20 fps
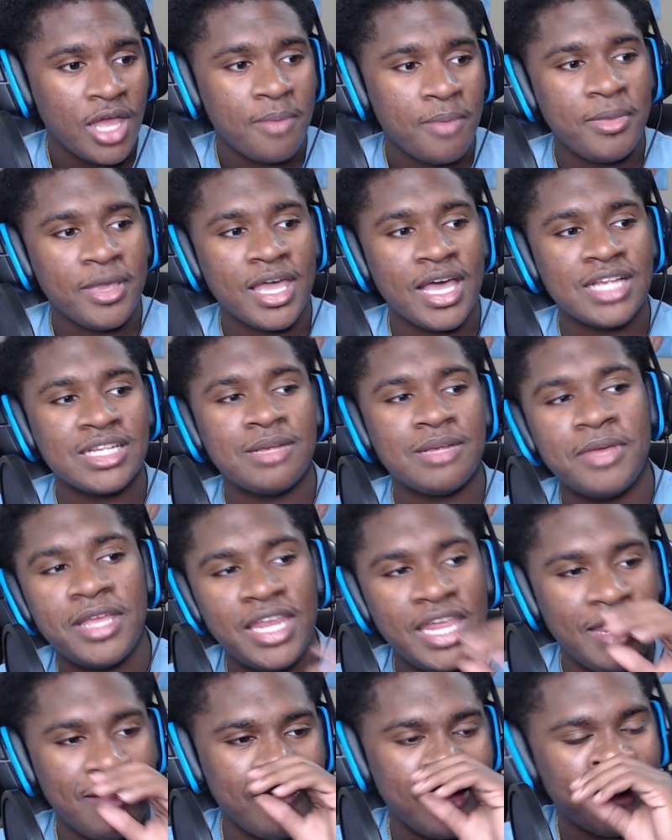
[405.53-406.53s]
because I mean,
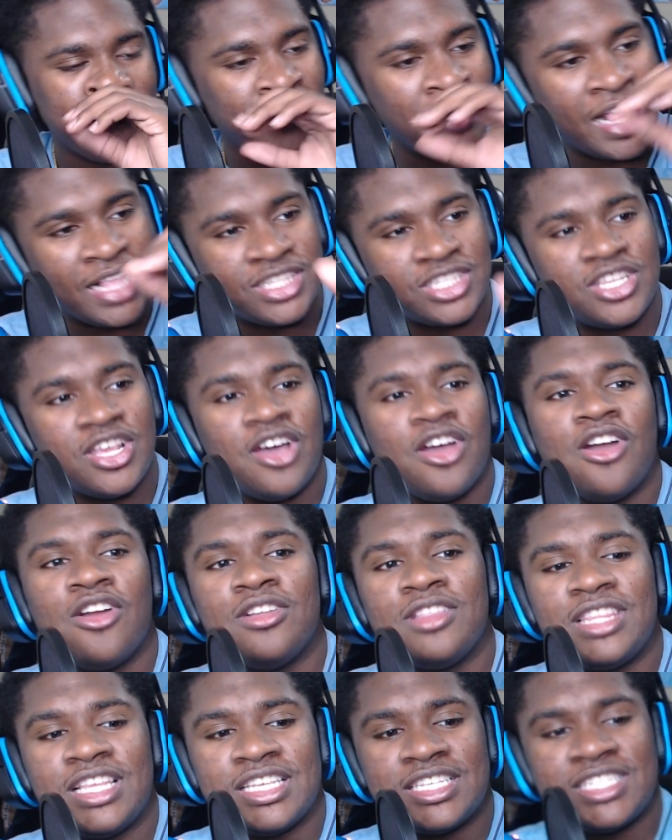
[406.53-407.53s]
even if they
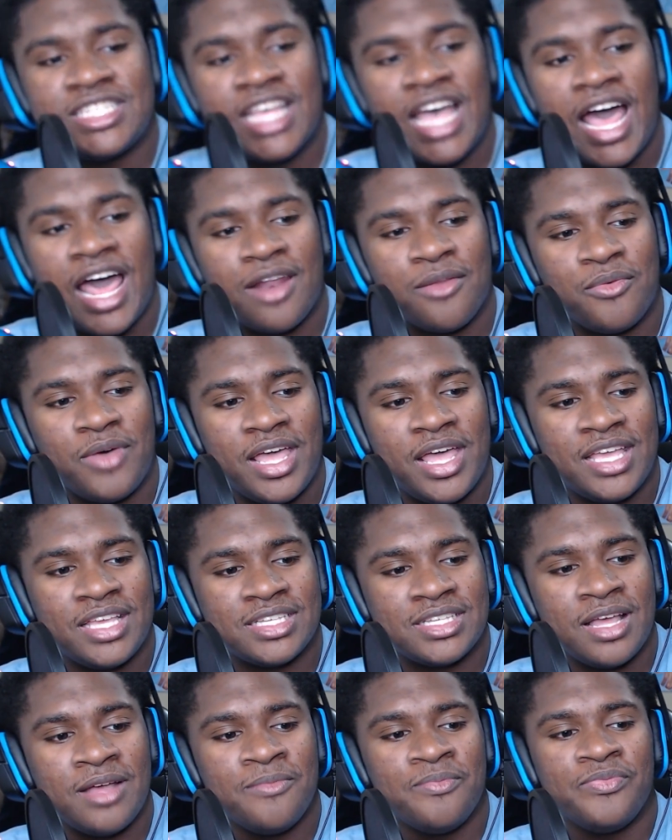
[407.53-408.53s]
turned this sideways,